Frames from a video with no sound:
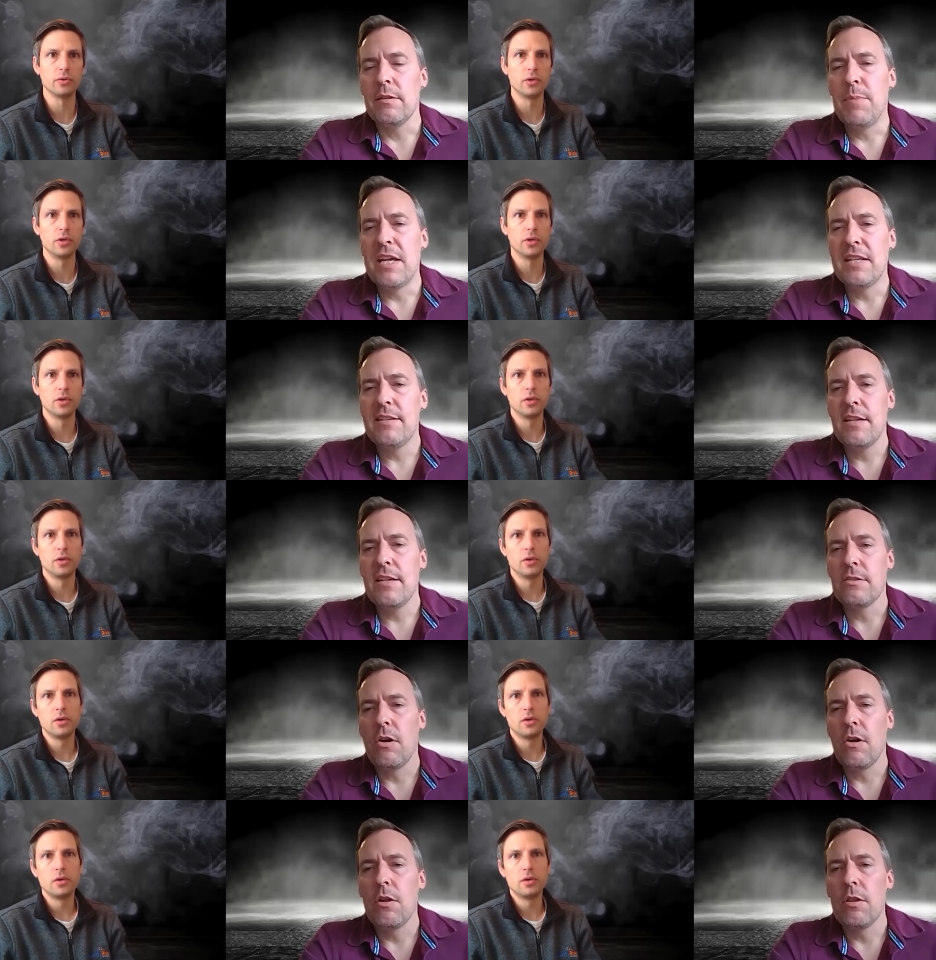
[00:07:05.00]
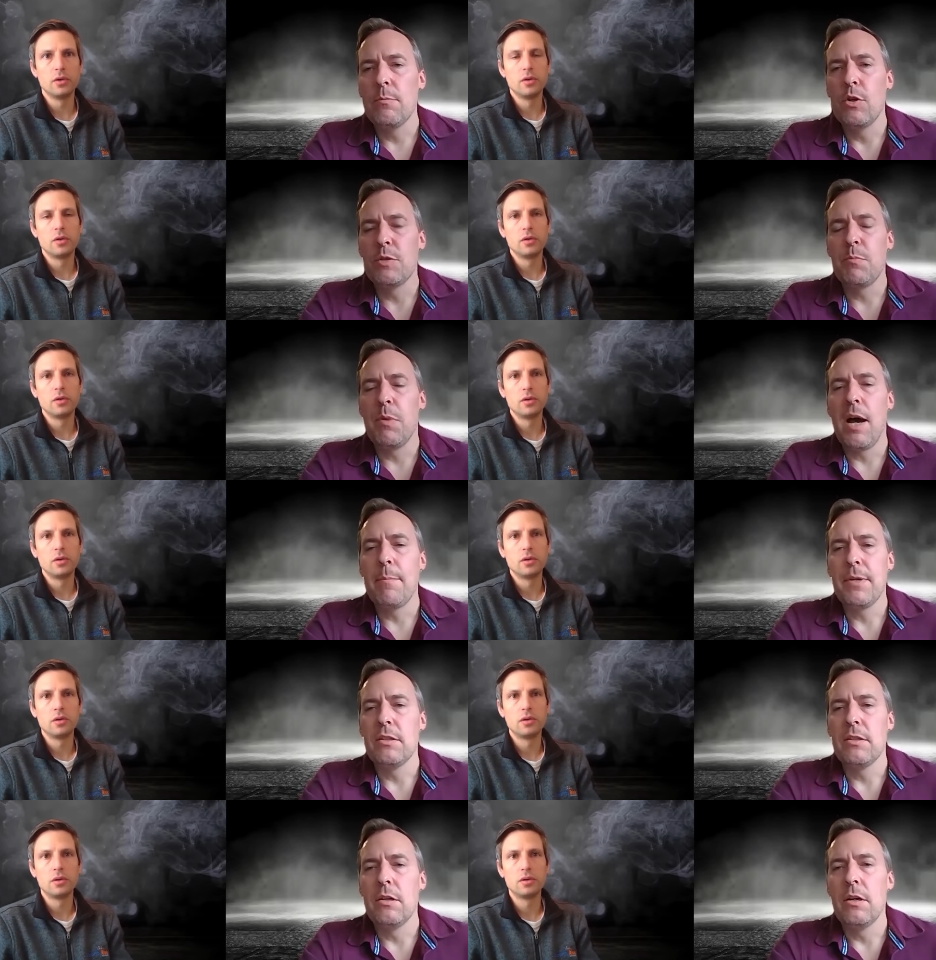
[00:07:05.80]
Speaker 1: pen tests are the most
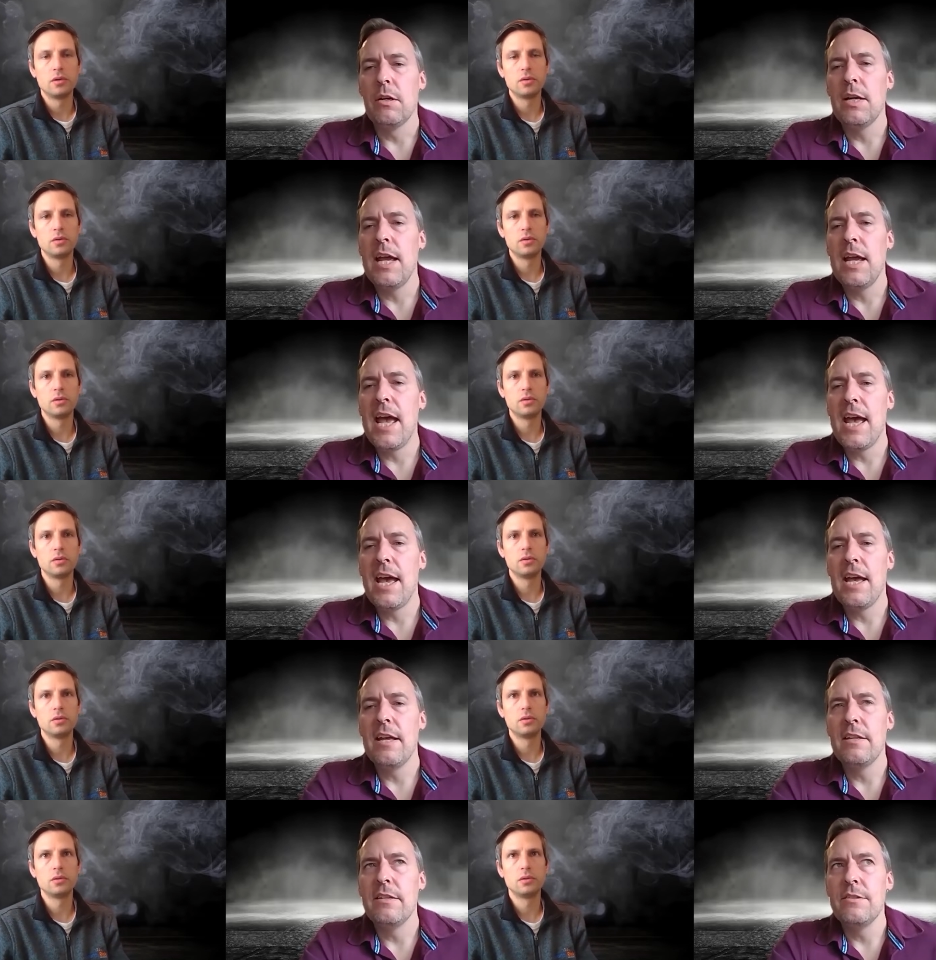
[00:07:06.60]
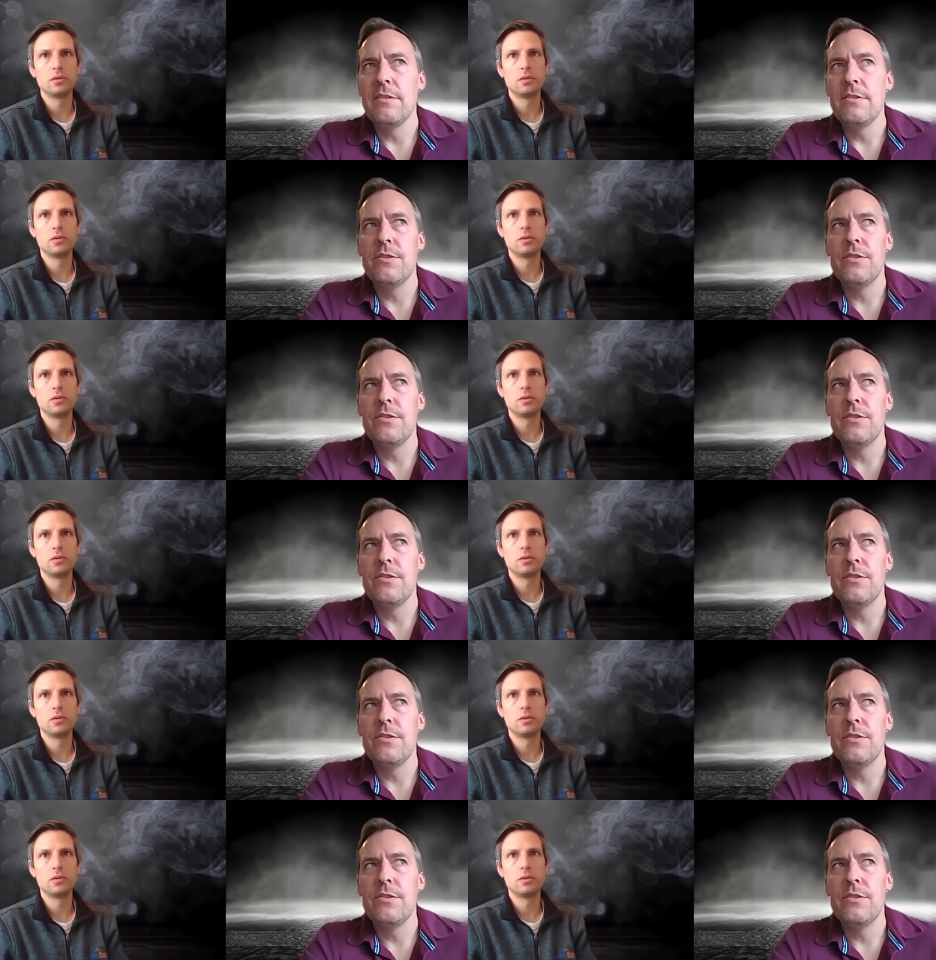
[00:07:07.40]
popular, and